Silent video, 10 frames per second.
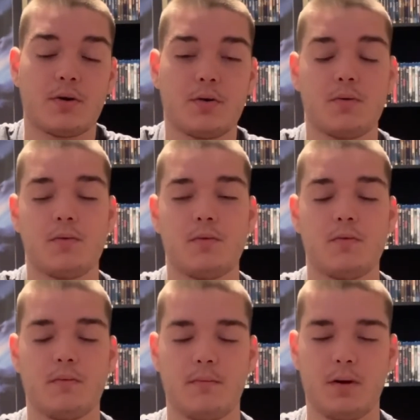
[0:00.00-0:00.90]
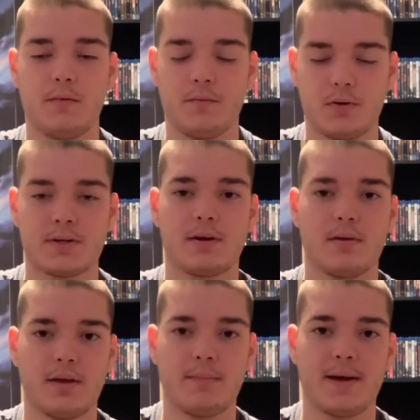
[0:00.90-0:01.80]
who
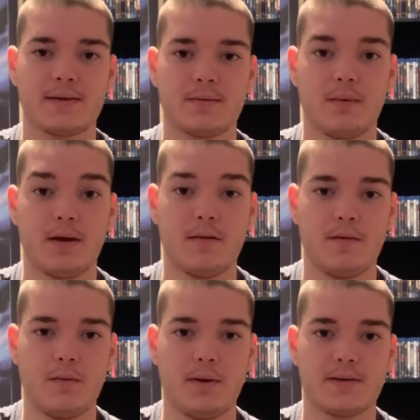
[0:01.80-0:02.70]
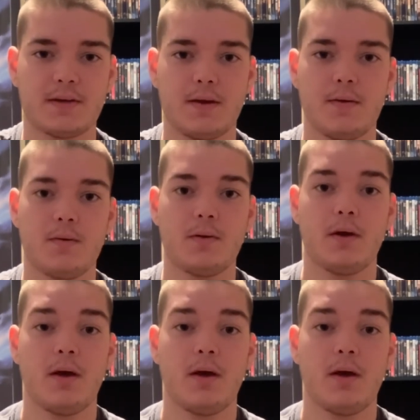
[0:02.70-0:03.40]
unfortunately passed away a few weeks ago.